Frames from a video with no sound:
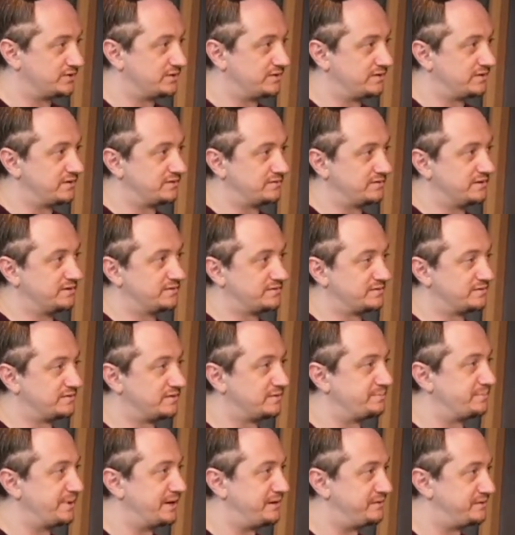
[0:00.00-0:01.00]
that either their
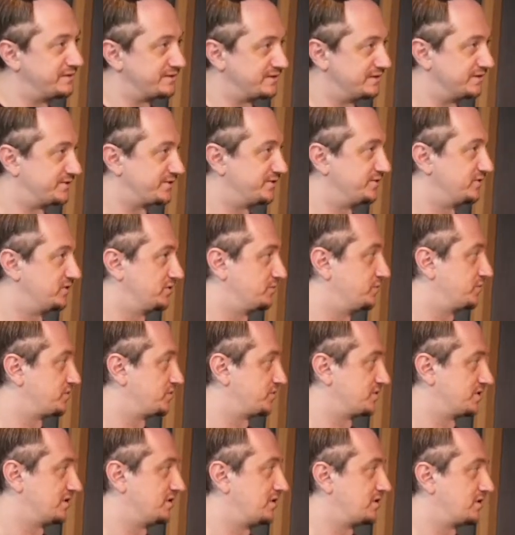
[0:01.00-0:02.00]
parents listened to, which
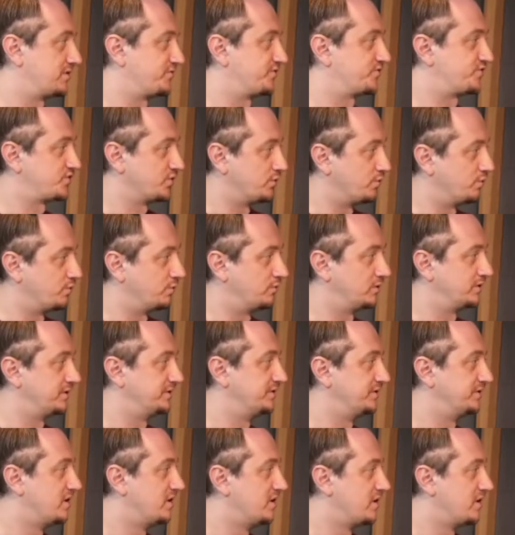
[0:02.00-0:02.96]
is a lot of soul and